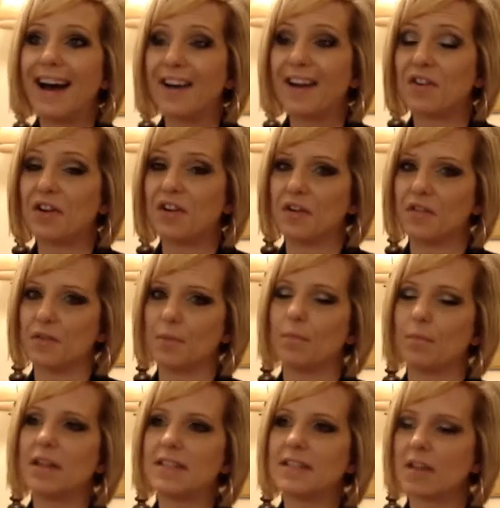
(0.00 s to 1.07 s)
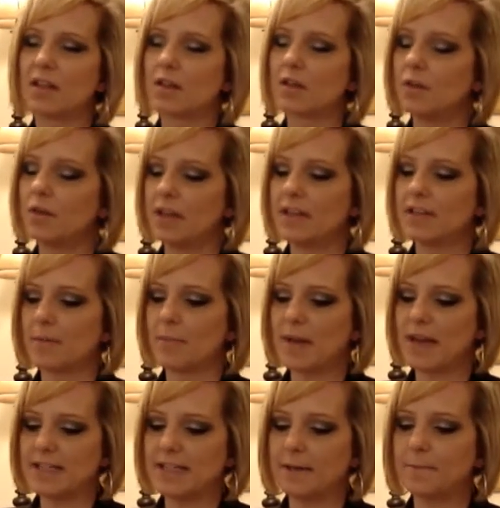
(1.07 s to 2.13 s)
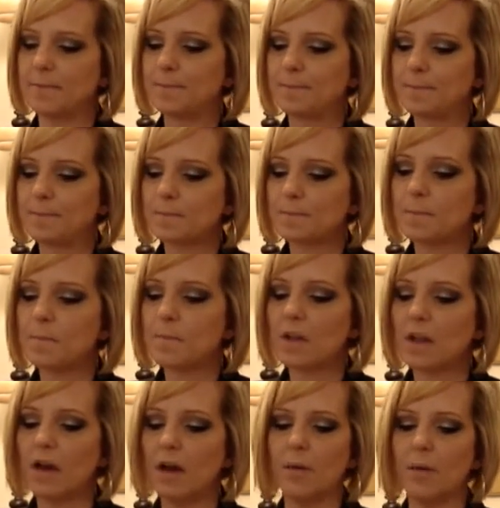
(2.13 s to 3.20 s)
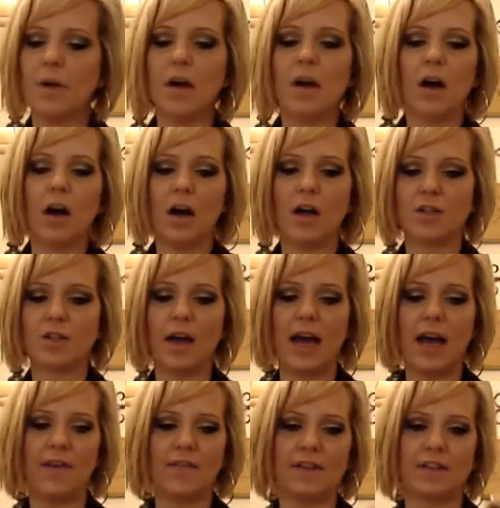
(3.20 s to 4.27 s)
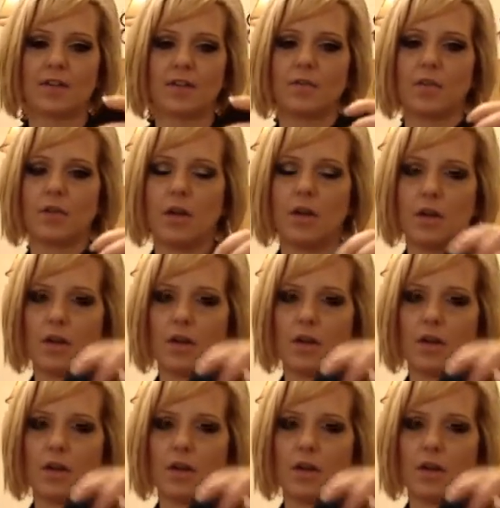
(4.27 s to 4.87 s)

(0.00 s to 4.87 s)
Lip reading: out of all of them. Plus, the throat hit is amazing. Also, I have this little